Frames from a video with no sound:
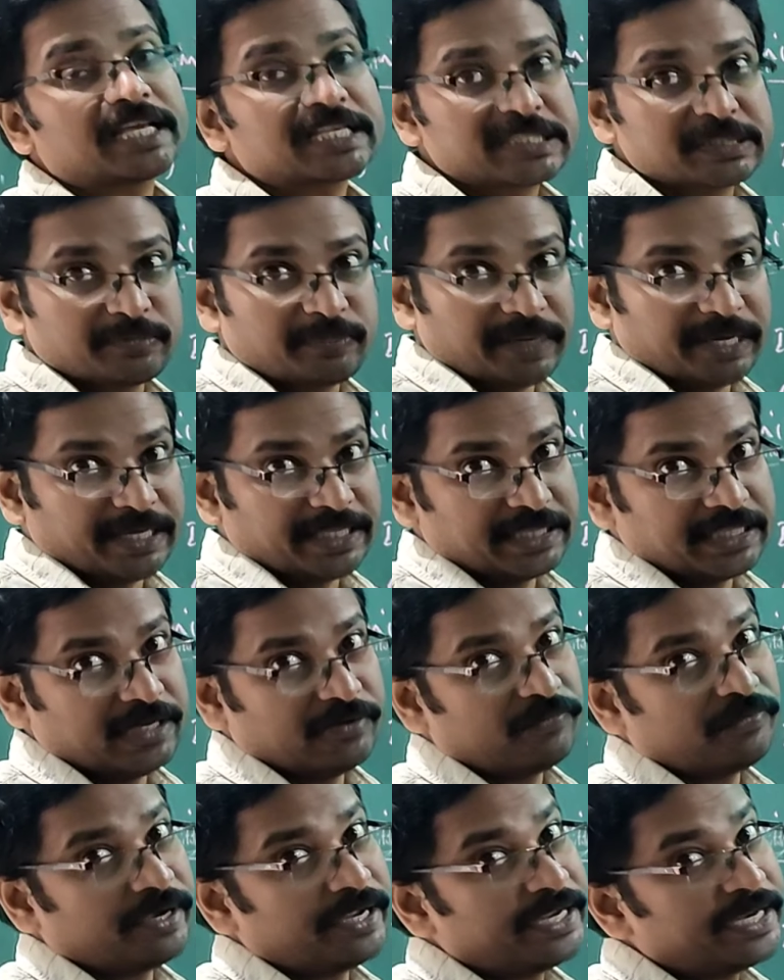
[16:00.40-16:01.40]
explain
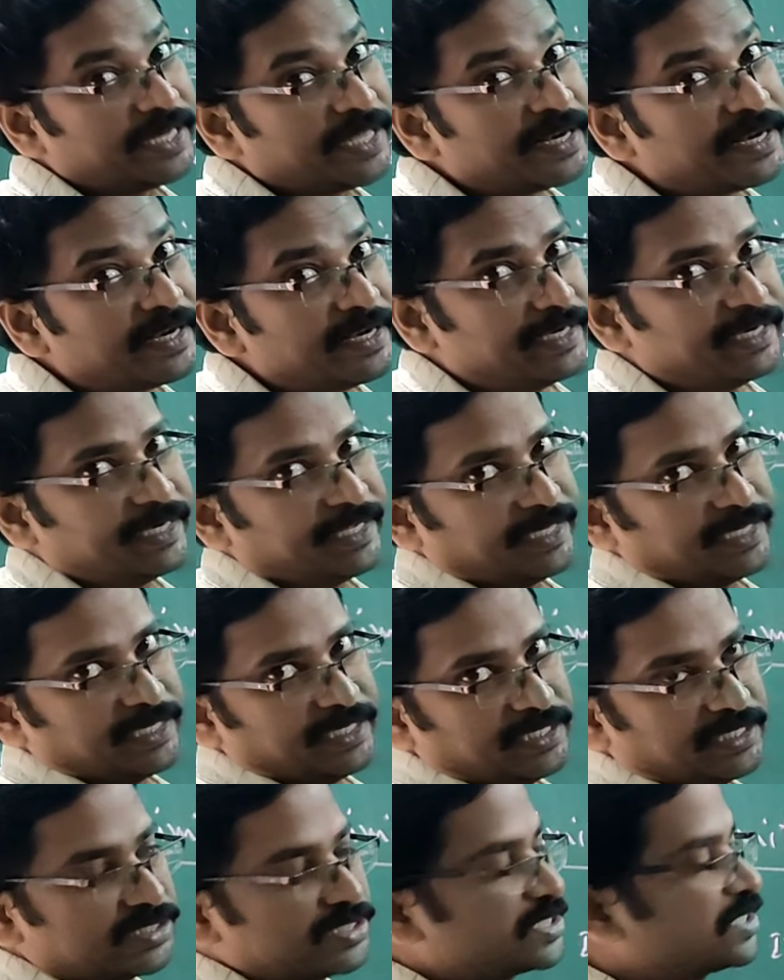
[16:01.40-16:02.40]
the finer
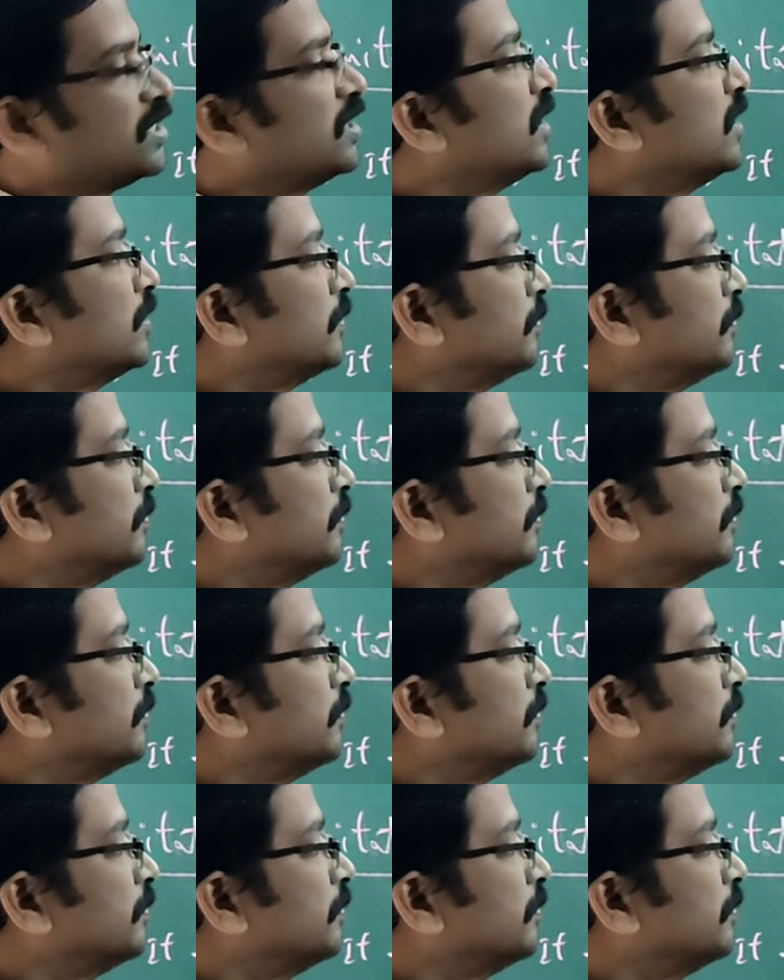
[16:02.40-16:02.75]
details,